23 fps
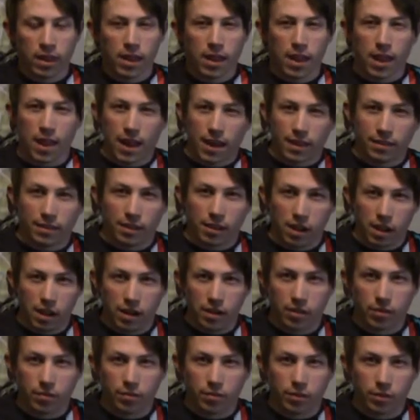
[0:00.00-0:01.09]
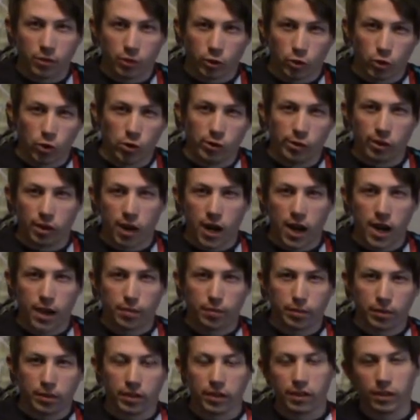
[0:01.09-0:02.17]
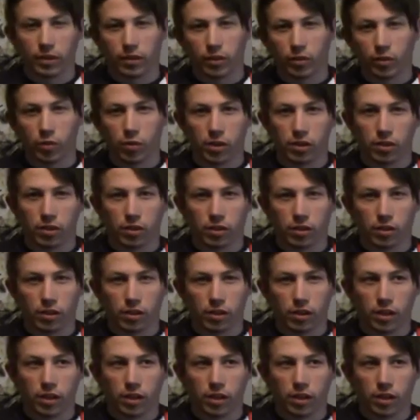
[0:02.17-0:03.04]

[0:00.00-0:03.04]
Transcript: It has a lot of controller options, which